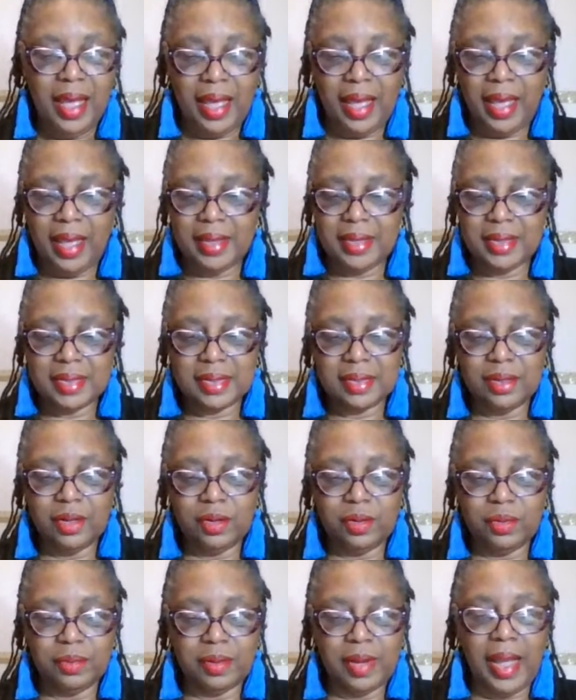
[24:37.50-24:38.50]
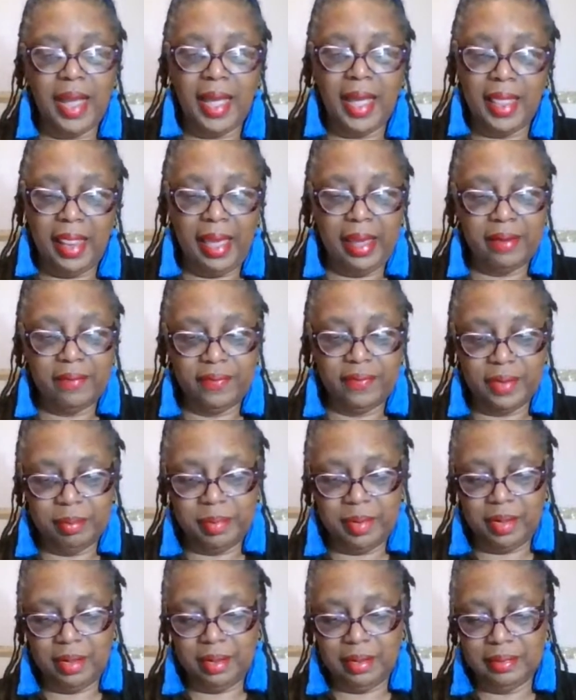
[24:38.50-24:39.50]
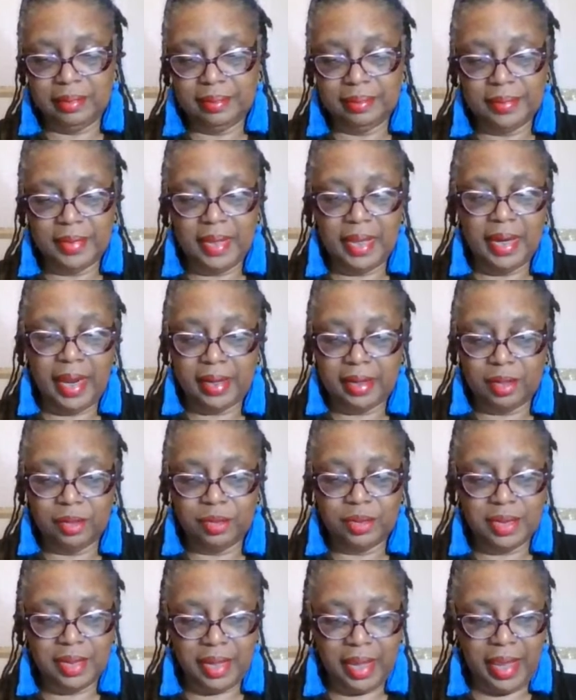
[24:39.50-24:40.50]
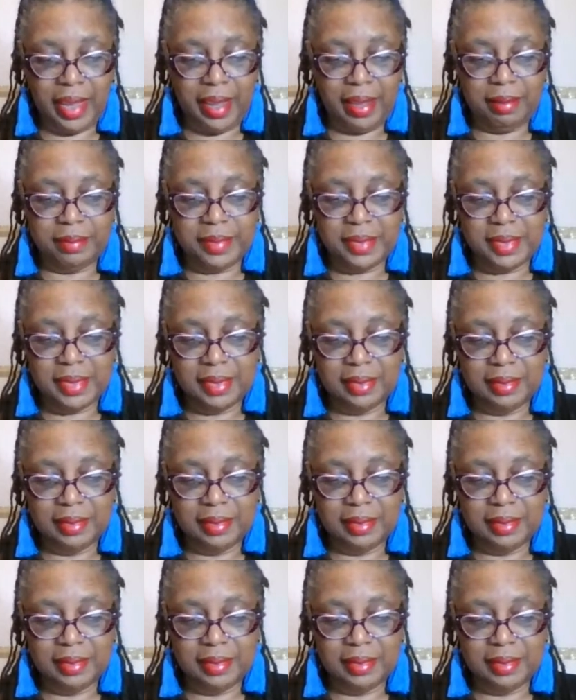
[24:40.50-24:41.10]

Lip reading: I just know I like football and I go to the games.